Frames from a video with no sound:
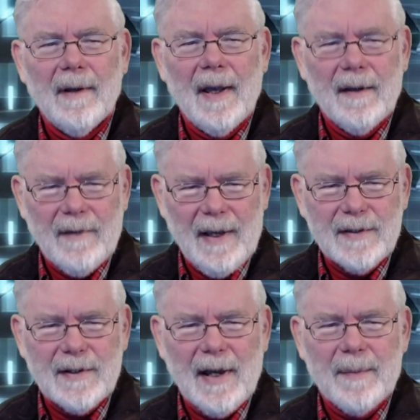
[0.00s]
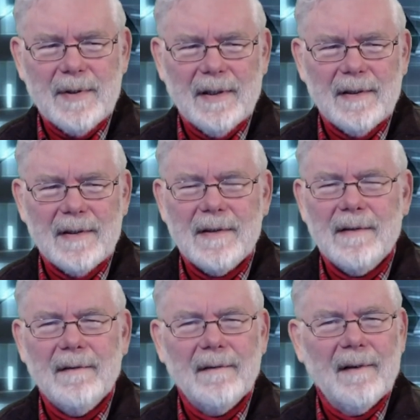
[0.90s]
advanced options,
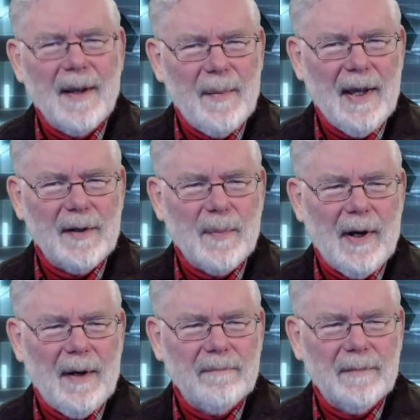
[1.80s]
command prompt.